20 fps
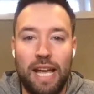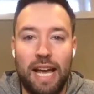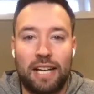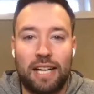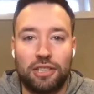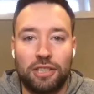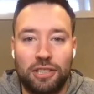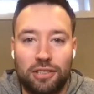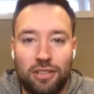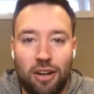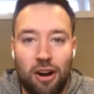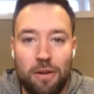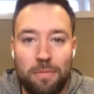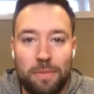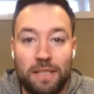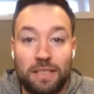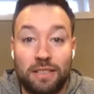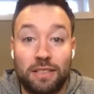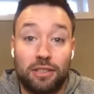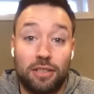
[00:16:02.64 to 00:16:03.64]
actually start a
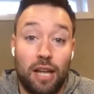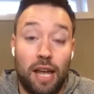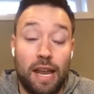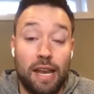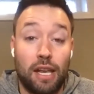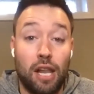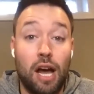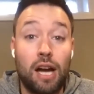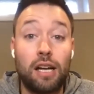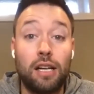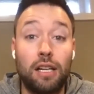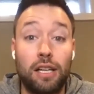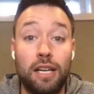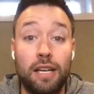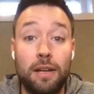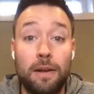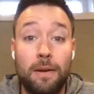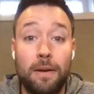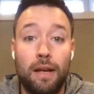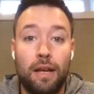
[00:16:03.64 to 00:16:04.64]
business? And
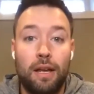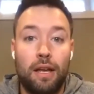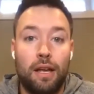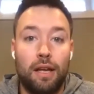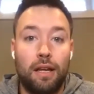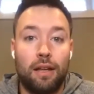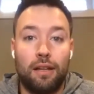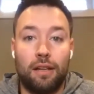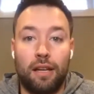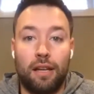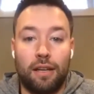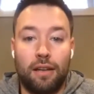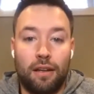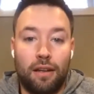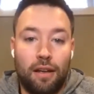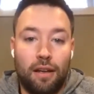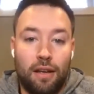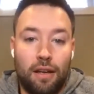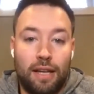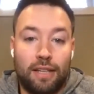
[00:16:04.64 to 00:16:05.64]
luckily, like
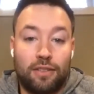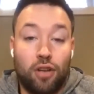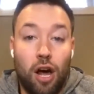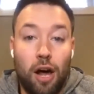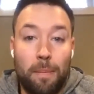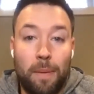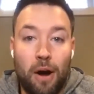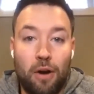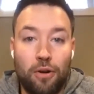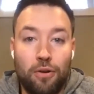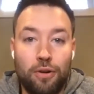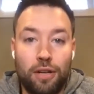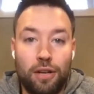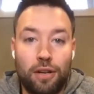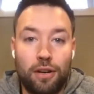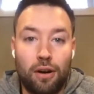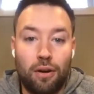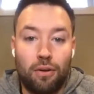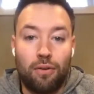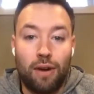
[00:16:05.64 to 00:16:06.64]
it's all about who you
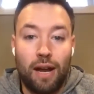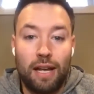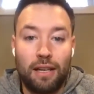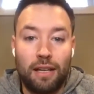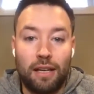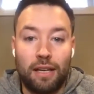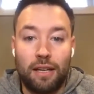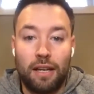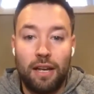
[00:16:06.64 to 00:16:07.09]
know, right? Like